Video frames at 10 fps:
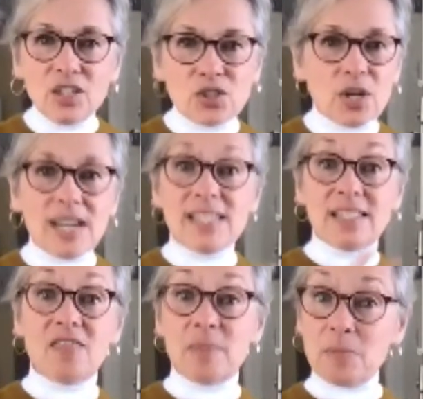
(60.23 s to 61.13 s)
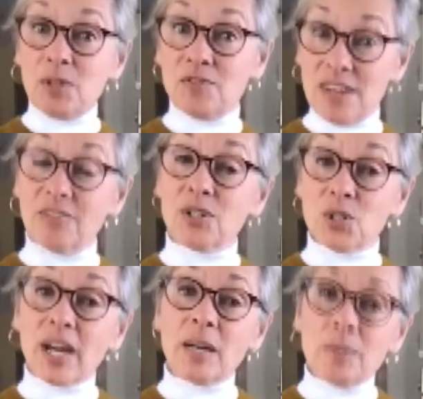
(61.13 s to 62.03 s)
You try stuff maybe you've never
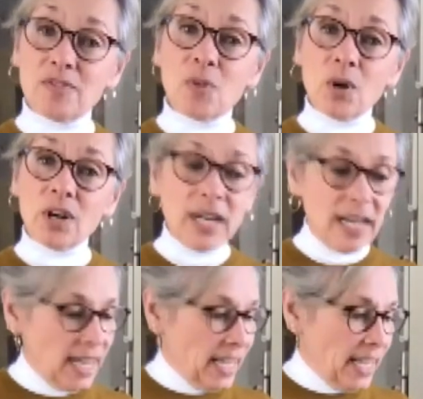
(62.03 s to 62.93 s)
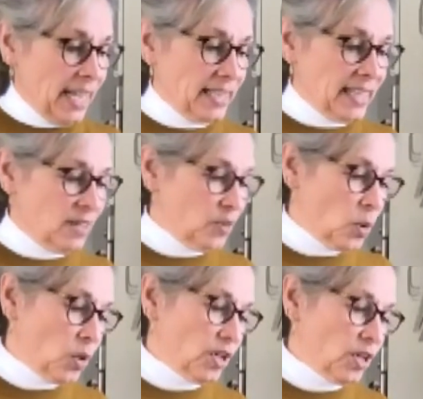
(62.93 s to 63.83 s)
tried before. And then, of course,